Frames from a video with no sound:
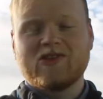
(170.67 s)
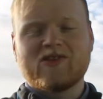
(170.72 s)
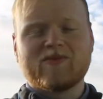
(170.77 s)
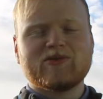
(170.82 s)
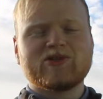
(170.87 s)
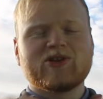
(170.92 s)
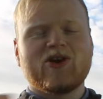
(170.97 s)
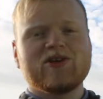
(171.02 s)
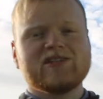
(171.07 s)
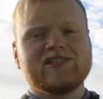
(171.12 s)
the
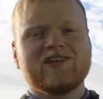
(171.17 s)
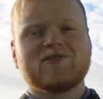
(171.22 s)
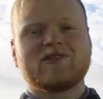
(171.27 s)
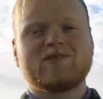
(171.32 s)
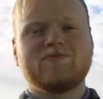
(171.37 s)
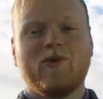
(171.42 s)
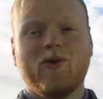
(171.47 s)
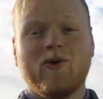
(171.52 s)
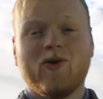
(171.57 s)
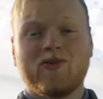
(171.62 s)
majority of
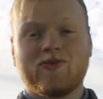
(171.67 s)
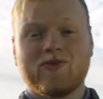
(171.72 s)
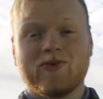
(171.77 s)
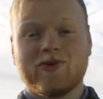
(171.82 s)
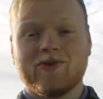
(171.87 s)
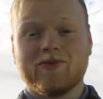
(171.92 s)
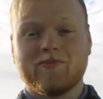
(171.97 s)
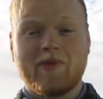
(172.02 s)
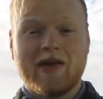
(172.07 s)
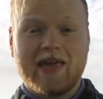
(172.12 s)
sport
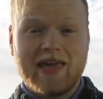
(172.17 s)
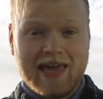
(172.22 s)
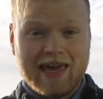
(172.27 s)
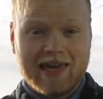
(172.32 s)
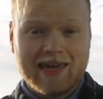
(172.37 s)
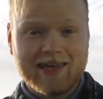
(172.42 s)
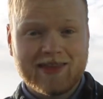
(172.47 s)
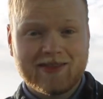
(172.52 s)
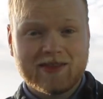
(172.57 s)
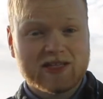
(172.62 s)
through
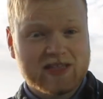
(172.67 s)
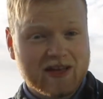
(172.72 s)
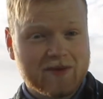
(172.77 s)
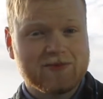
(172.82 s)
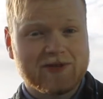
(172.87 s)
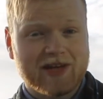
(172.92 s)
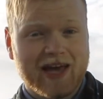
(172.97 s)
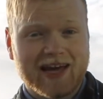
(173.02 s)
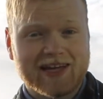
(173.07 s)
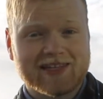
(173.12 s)
PE, the
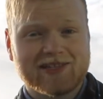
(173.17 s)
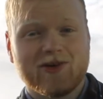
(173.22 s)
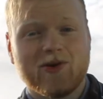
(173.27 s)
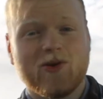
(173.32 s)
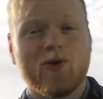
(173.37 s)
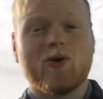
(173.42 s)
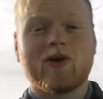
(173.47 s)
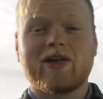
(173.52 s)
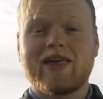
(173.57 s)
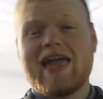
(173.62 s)
subject,
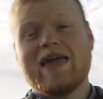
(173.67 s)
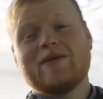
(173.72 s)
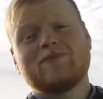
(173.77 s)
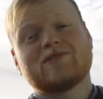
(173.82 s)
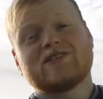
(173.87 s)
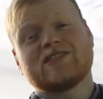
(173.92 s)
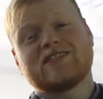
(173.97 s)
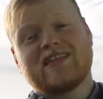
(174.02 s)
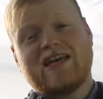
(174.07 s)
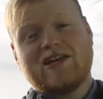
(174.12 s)
or games,
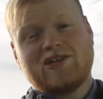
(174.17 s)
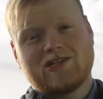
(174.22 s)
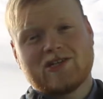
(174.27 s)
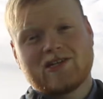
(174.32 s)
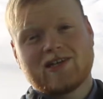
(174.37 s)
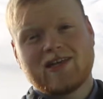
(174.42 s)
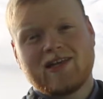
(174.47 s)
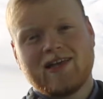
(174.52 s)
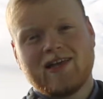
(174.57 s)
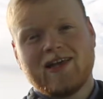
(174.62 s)
the session.
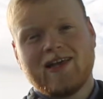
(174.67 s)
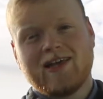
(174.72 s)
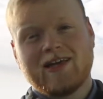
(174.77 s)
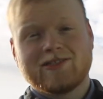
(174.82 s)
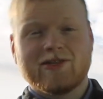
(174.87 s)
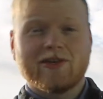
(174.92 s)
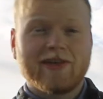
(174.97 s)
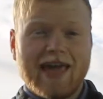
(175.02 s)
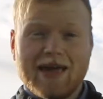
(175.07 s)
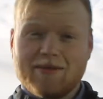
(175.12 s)

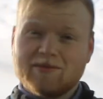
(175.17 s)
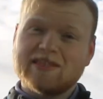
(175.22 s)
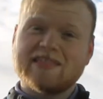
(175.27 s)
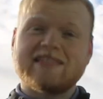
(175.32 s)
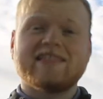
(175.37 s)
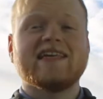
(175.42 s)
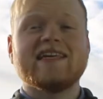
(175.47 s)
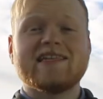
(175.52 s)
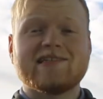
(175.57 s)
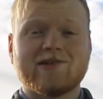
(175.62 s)
So games are
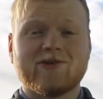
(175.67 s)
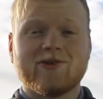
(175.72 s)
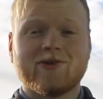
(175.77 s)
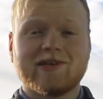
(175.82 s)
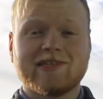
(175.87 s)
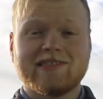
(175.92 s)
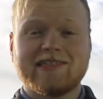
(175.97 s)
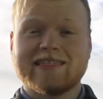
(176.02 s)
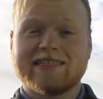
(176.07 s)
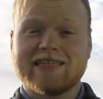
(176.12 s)
seasonal,
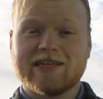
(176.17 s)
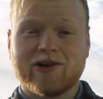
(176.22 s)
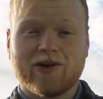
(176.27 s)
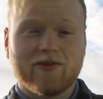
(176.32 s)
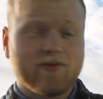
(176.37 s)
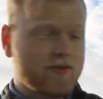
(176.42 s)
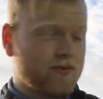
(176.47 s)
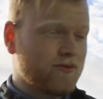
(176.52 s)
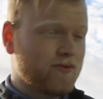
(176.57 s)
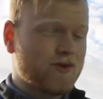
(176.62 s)
consisting of
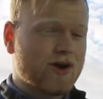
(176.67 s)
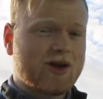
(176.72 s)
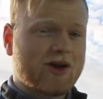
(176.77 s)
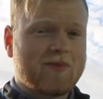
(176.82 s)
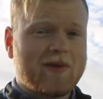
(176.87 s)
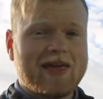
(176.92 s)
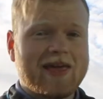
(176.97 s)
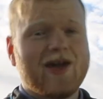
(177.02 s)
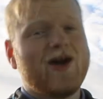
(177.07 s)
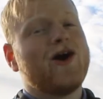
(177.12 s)

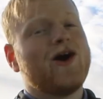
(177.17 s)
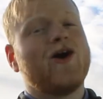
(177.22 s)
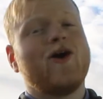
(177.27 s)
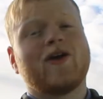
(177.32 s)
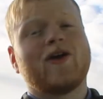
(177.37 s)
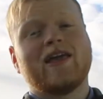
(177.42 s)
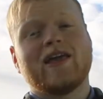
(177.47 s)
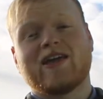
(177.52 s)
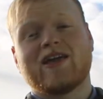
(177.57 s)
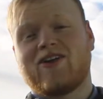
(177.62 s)
rugby,
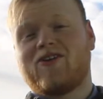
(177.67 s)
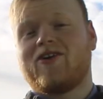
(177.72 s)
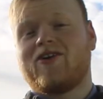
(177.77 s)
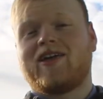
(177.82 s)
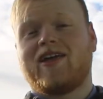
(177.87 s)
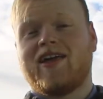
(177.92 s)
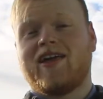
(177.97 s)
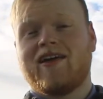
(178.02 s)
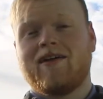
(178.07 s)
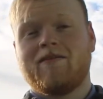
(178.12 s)
hockey and
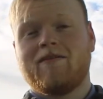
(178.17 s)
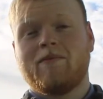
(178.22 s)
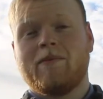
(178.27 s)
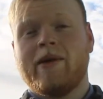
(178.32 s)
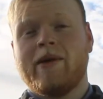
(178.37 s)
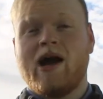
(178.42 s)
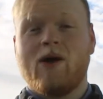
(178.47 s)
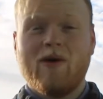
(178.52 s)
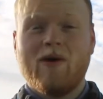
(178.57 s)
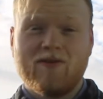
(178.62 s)
cricket.
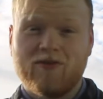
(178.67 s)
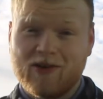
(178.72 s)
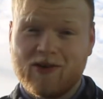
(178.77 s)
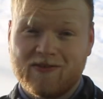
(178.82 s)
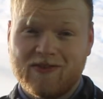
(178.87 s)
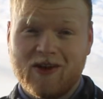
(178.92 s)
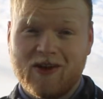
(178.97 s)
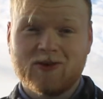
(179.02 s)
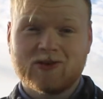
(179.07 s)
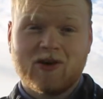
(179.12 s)
However, if
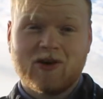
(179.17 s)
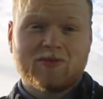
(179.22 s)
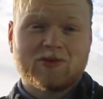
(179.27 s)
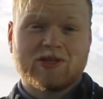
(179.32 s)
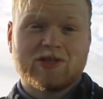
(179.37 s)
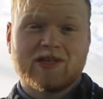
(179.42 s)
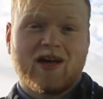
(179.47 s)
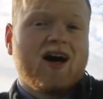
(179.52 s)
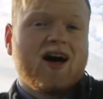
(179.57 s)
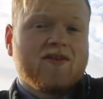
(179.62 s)
those
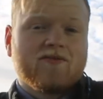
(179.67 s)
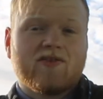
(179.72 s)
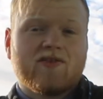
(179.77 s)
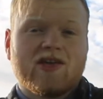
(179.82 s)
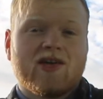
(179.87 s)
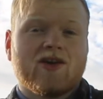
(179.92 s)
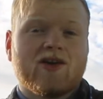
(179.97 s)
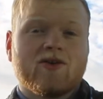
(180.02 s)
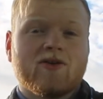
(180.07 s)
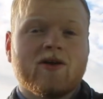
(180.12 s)
options aren't for
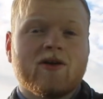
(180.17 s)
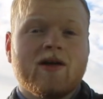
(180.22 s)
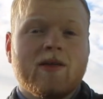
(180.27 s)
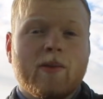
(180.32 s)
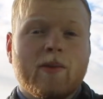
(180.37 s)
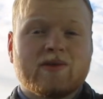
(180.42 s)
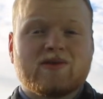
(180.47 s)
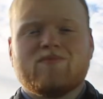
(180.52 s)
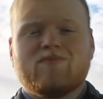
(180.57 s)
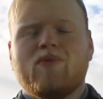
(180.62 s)
you,
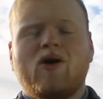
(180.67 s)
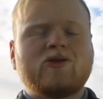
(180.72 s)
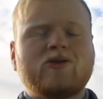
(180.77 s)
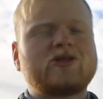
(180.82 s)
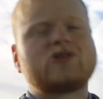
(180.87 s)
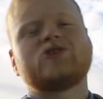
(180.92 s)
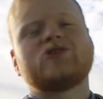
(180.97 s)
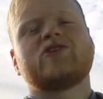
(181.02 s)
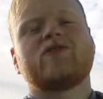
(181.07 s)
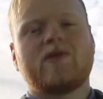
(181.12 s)
there's a
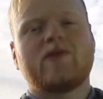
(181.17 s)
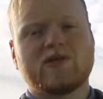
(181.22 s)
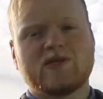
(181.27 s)
multitude of other